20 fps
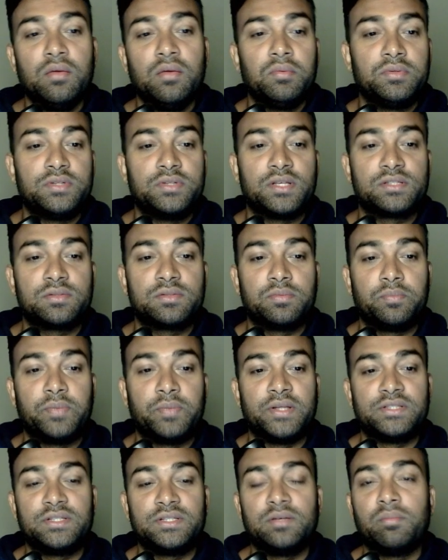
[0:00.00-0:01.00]
Just
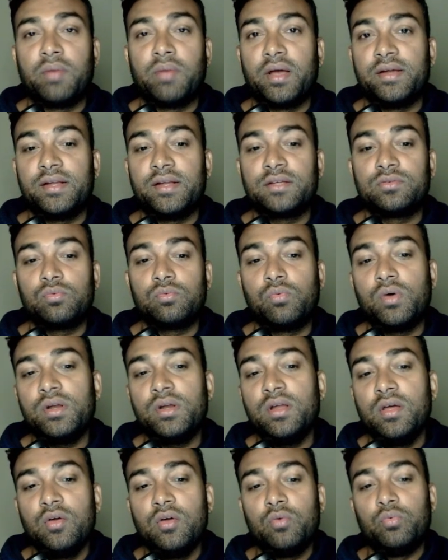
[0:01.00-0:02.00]
pressing -1,
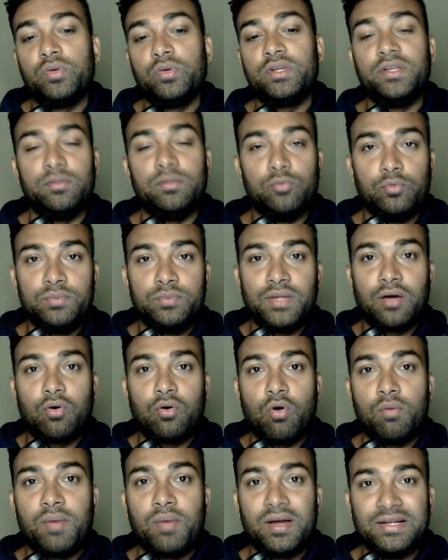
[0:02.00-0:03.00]
we remove the
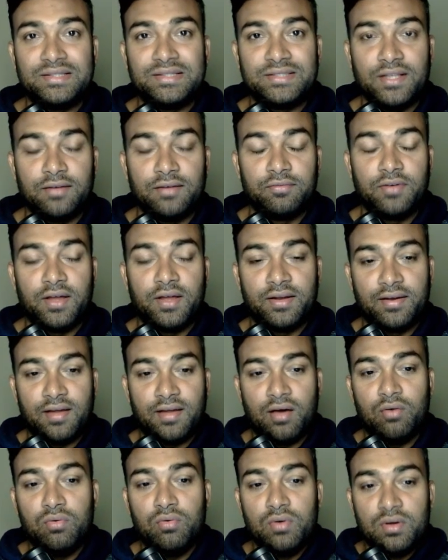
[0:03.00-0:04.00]
comma itself, and
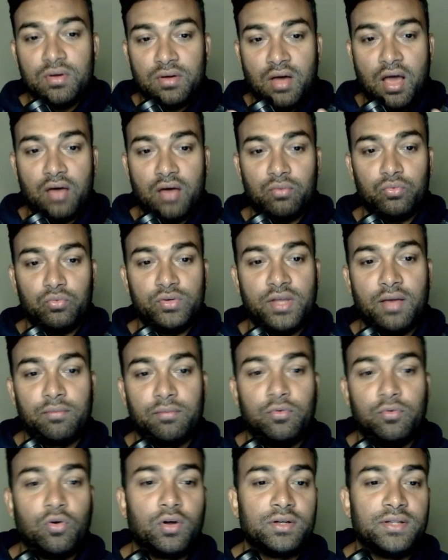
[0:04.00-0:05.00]
now we
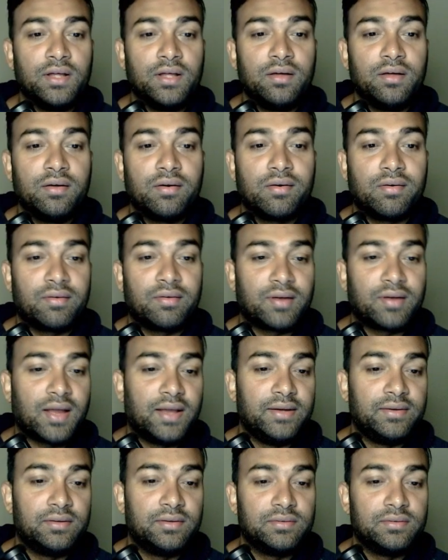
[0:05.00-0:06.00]
have got the
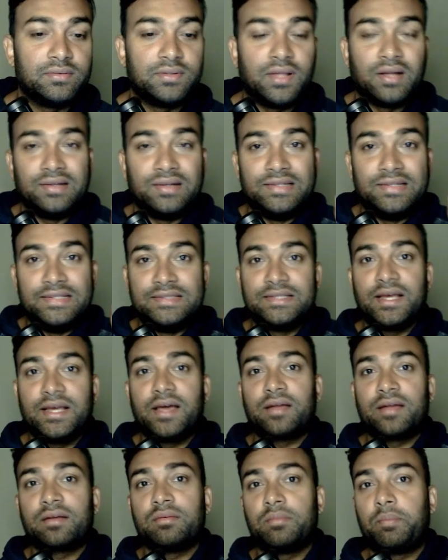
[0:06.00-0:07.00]
the
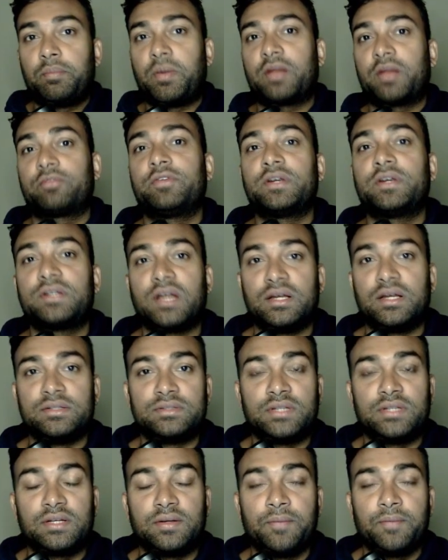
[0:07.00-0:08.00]
desired perfect
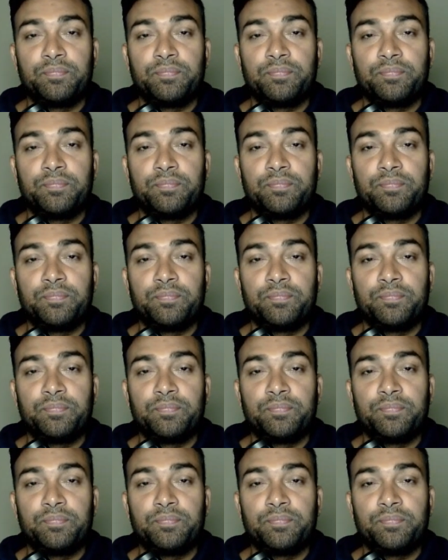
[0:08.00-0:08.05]
answer.